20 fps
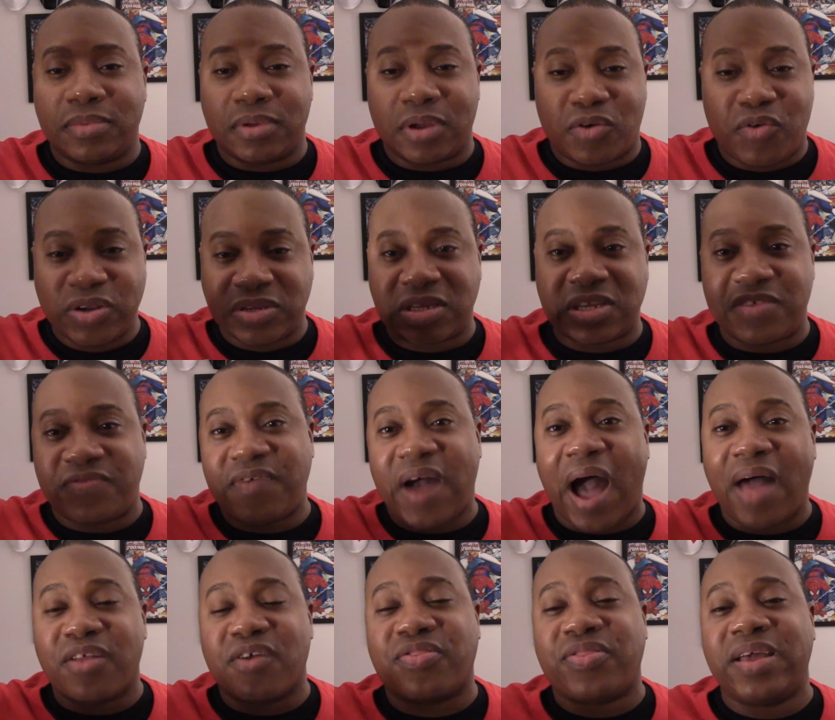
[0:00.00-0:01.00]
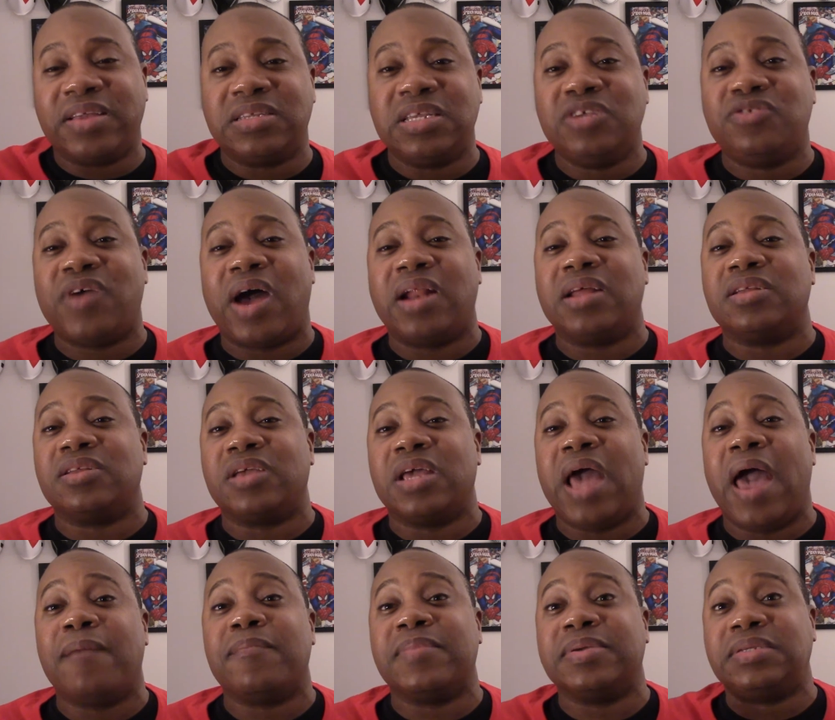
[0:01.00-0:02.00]
Chris's father thinks he tried to
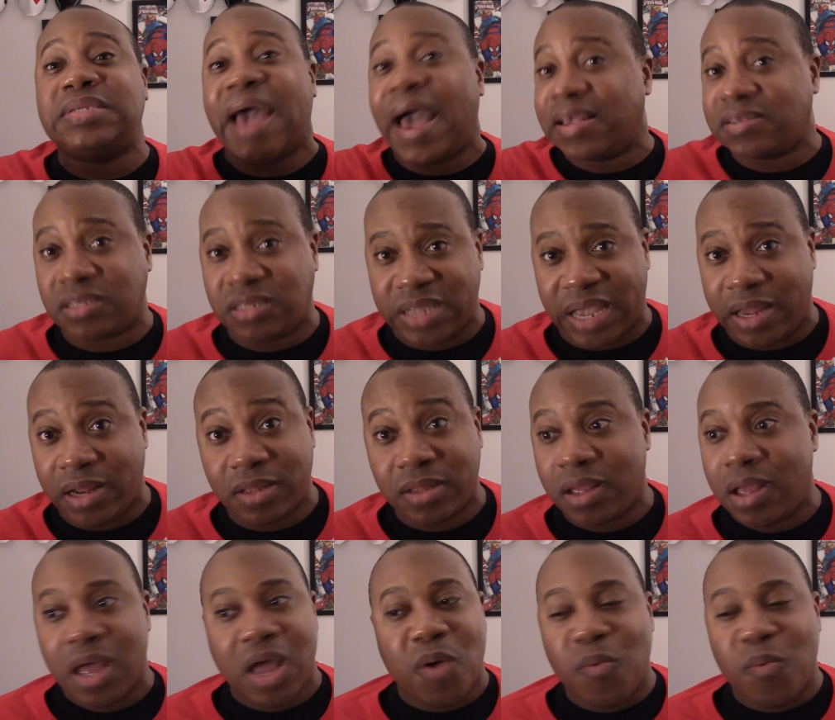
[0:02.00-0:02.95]
have him assassinated,